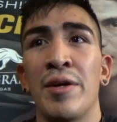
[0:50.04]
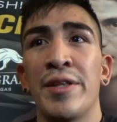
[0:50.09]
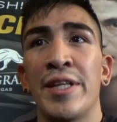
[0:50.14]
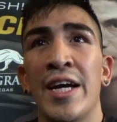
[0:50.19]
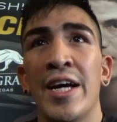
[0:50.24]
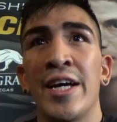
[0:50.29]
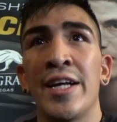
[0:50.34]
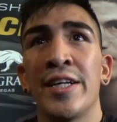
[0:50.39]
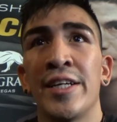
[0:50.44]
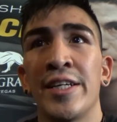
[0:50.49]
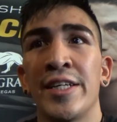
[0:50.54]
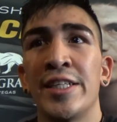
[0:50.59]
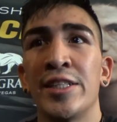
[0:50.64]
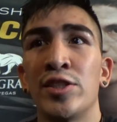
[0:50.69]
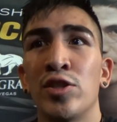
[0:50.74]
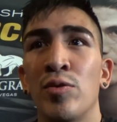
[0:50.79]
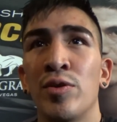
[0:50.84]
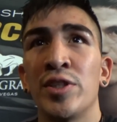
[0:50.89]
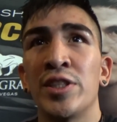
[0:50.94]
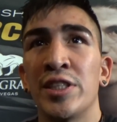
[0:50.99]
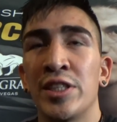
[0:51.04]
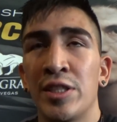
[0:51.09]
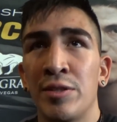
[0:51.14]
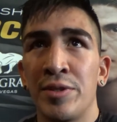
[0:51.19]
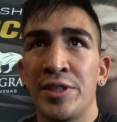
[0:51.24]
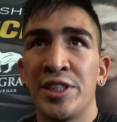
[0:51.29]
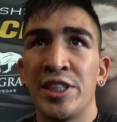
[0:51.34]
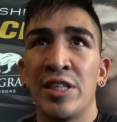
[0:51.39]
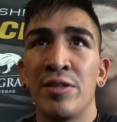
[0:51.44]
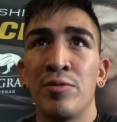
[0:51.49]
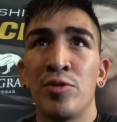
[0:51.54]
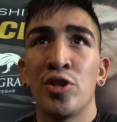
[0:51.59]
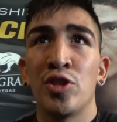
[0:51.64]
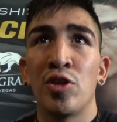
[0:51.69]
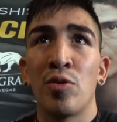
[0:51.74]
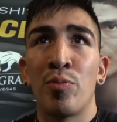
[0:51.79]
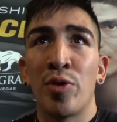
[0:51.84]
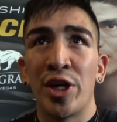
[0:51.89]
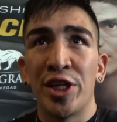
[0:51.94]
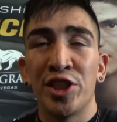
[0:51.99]
dad, he's always in the gym, you
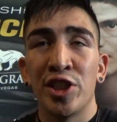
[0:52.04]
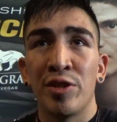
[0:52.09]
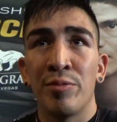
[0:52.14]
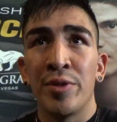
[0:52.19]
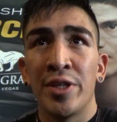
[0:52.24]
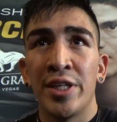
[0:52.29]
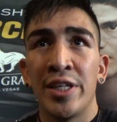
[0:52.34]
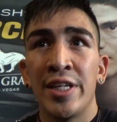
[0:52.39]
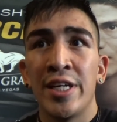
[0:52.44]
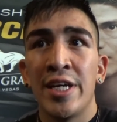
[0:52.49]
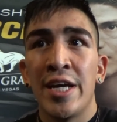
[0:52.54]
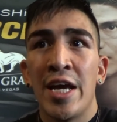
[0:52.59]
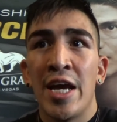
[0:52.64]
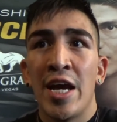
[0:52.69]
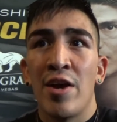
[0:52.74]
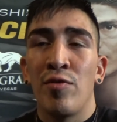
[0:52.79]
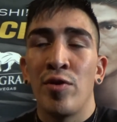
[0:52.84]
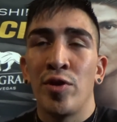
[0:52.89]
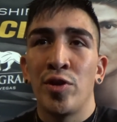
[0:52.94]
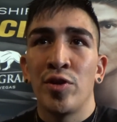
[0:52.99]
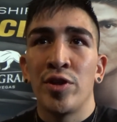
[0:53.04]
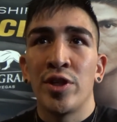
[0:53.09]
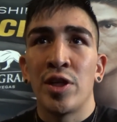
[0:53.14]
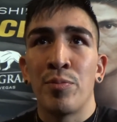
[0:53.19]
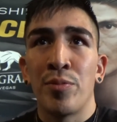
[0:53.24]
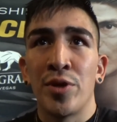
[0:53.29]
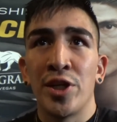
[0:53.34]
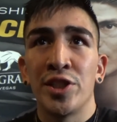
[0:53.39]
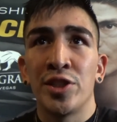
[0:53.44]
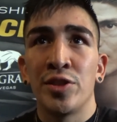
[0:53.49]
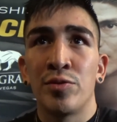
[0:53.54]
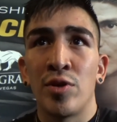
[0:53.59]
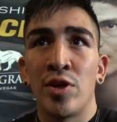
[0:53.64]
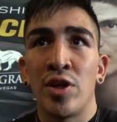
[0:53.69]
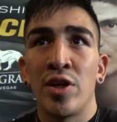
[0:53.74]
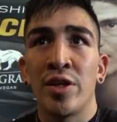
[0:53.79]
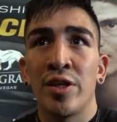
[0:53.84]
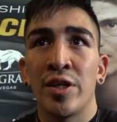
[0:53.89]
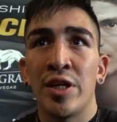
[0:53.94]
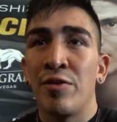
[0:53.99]
know, pressure me. If we're doing a punch
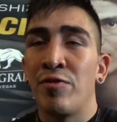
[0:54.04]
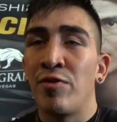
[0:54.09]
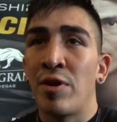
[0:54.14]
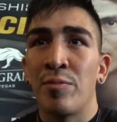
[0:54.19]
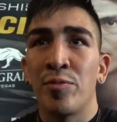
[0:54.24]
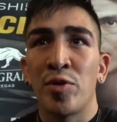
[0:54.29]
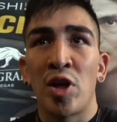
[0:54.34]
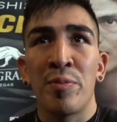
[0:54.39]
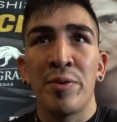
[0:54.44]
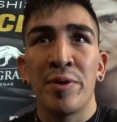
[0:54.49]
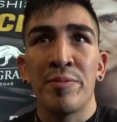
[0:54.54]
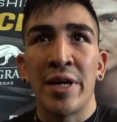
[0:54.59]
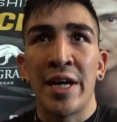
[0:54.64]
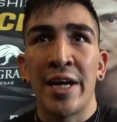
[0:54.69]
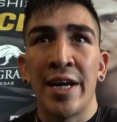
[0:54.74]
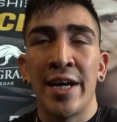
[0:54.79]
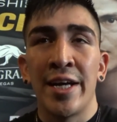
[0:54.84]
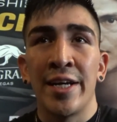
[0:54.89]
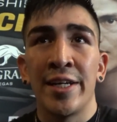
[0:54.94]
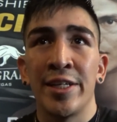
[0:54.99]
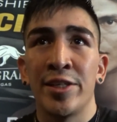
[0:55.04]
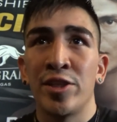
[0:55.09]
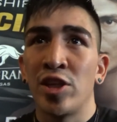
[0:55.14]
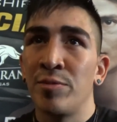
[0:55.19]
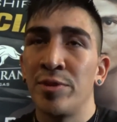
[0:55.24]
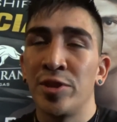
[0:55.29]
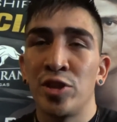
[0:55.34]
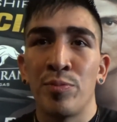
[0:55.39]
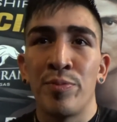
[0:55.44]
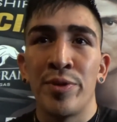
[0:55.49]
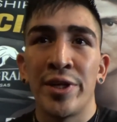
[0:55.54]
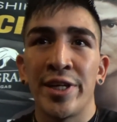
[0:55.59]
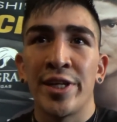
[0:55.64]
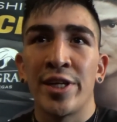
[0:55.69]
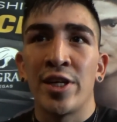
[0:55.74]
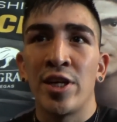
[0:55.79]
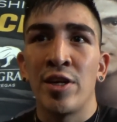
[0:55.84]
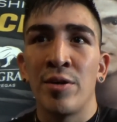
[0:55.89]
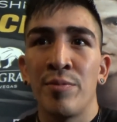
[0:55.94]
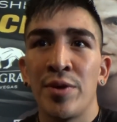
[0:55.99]
wrong, if I'm dropping my hand, he tell me to pick
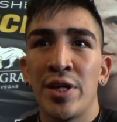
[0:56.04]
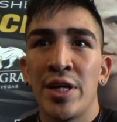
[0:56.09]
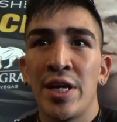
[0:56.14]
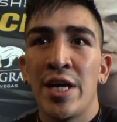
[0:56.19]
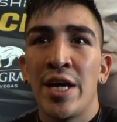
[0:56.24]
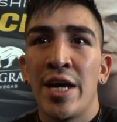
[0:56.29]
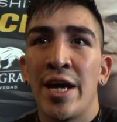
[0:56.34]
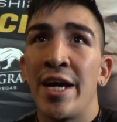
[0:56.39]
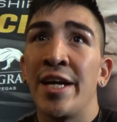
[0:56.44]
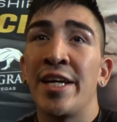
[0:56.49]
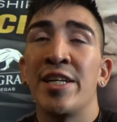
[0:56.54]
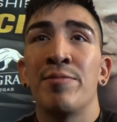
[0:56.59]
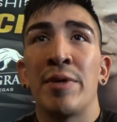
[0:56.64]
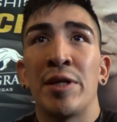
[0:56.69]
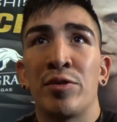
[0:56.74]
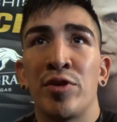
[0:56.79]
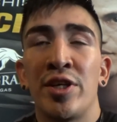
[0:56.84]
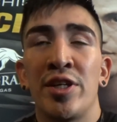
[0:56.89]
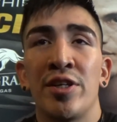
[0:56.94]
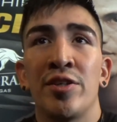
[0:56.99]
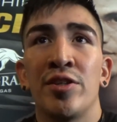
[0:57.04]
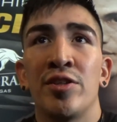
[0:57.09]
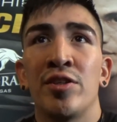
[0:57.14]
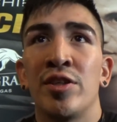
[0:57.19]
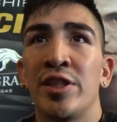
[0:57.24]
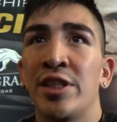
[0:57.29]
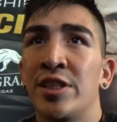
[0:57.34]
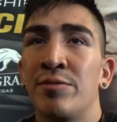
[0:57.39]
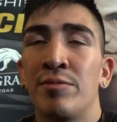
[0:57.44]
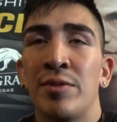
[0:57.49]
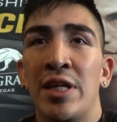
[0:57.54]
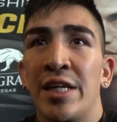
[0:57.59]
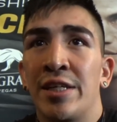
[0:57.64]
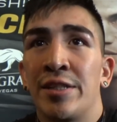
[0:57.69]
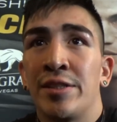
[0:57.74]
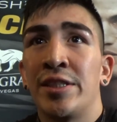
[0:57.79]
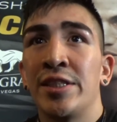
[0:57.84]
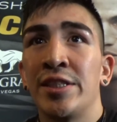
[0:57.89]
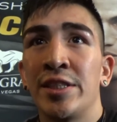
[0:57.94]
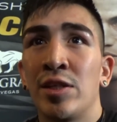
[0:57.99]
it up. And he's my trainer, you know,
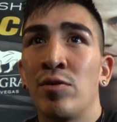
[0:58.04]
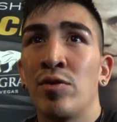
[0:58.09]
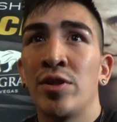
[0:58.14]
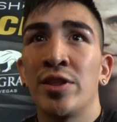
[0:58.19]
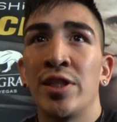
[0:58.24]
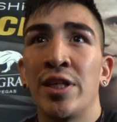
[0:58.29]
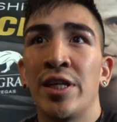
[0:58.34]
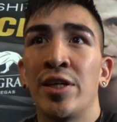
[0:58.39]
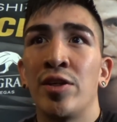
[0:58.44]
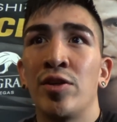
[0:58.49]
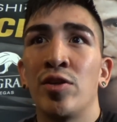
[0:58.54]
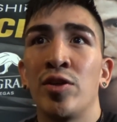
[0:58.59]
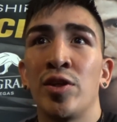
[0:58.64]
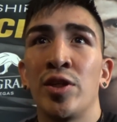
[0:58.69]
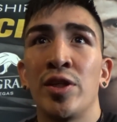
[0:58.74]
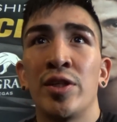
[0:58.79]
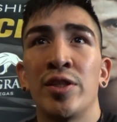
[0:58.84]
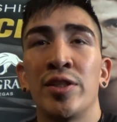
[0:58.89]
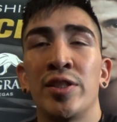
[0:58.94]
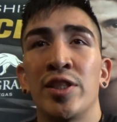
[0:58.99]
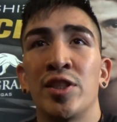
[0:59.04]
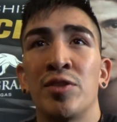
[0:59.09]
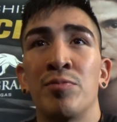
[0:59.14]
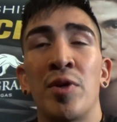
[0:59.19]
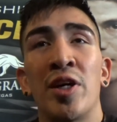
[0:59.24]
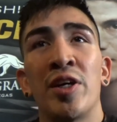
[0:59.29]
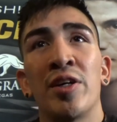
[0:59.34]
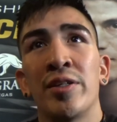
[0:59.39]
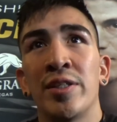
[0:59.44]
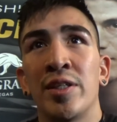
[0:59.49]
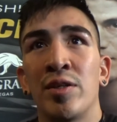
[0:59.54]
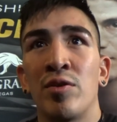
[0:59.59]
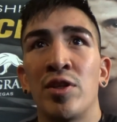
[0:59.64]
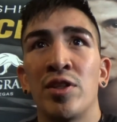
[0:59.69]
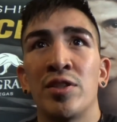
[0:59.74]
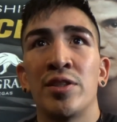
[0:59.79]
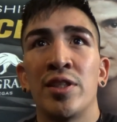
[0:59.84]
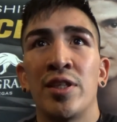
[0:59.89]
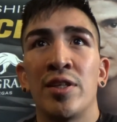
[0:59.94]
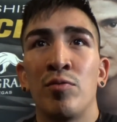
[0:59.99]
he's the one that, the smart, the
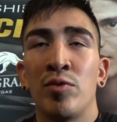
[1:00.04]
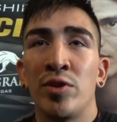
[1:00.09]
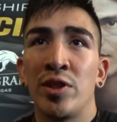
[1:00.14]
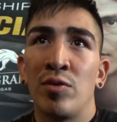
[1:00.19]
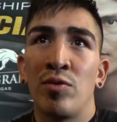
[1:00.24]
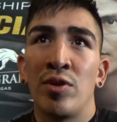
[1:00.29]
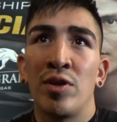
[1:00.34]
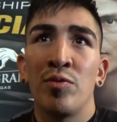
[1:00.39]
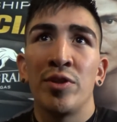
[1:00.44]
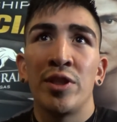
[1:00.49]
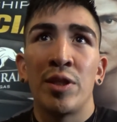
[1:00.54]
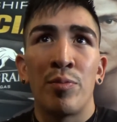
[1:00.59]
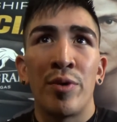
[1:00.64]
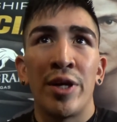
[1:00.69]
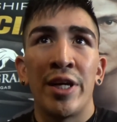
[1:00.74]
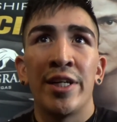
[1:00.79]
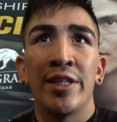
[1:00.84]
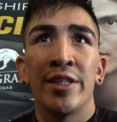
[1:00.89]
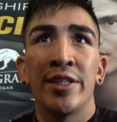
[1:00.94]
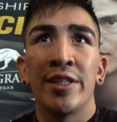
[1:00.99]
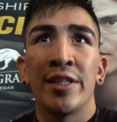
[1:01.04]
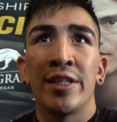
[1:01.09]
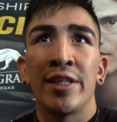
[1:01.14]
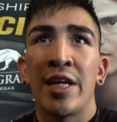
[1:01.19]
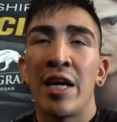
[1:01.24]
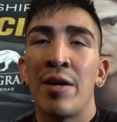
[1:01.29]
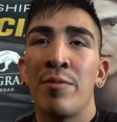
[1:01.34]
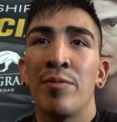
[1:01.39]
one with the brain in the camp.